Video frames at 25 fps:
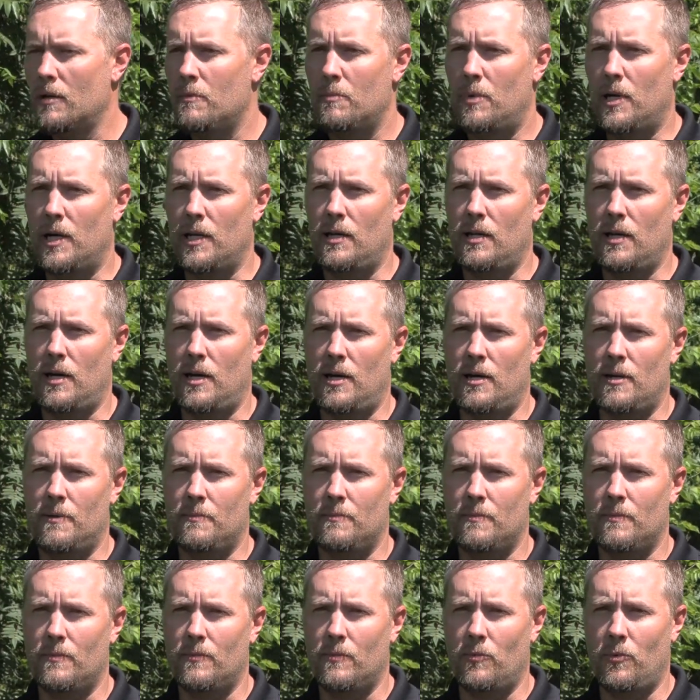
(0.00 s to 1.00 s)
But
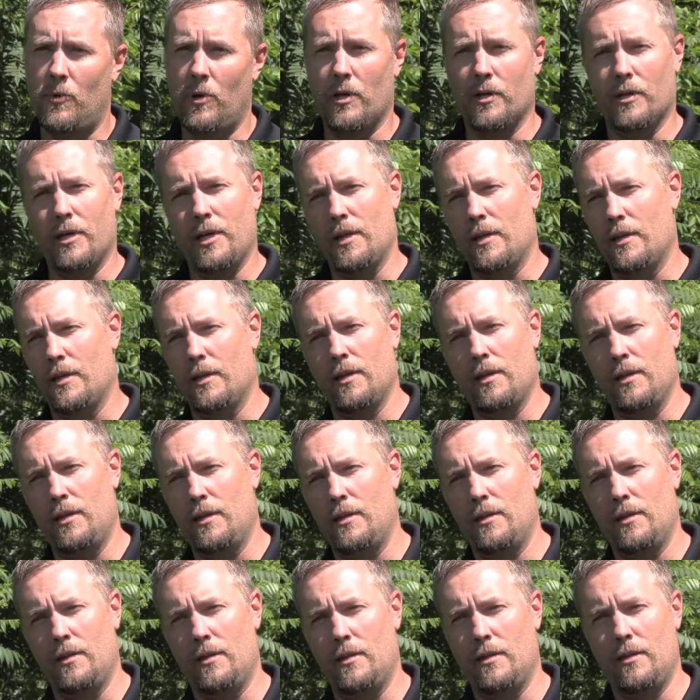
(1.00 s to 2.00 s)

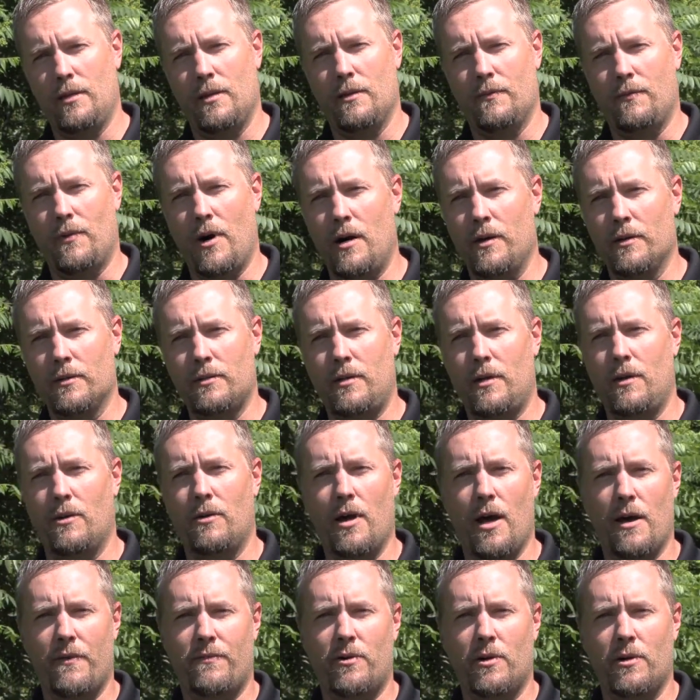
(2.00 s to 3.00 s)
really, the volunteer
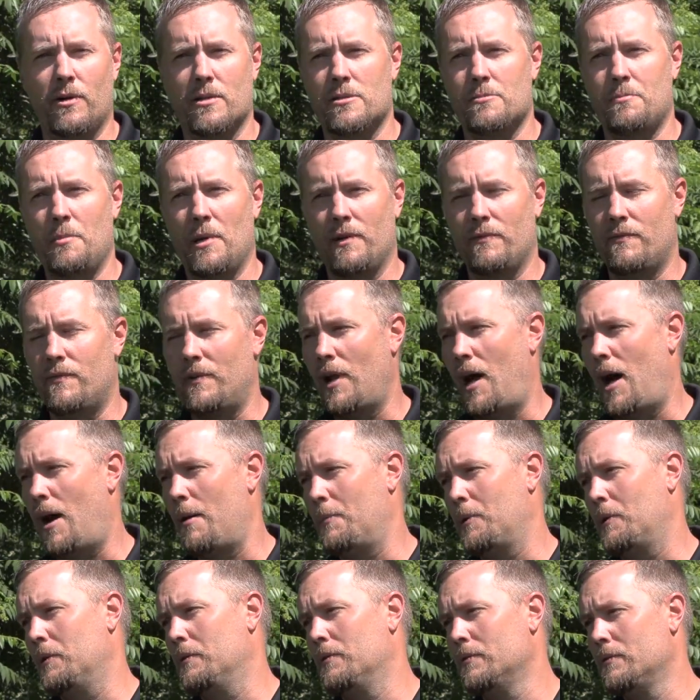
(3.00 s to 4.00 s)
effort has been
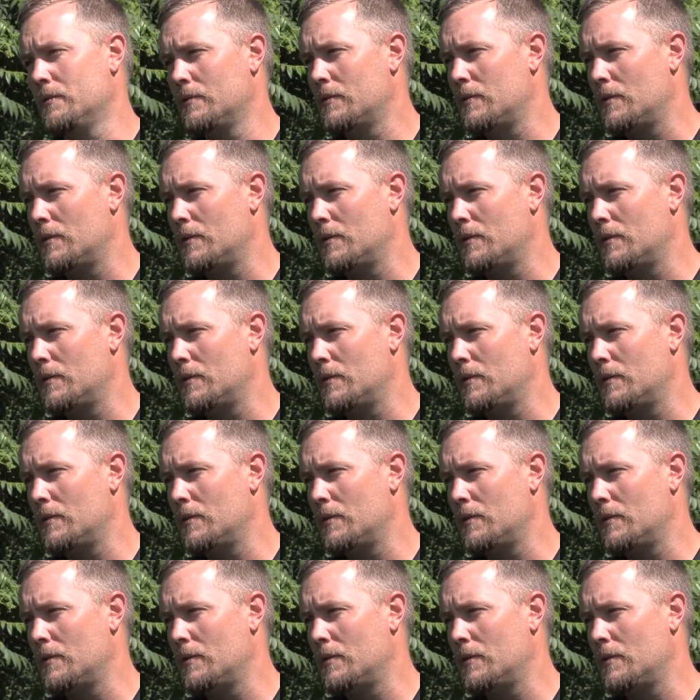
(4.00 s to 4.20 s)
phenomenal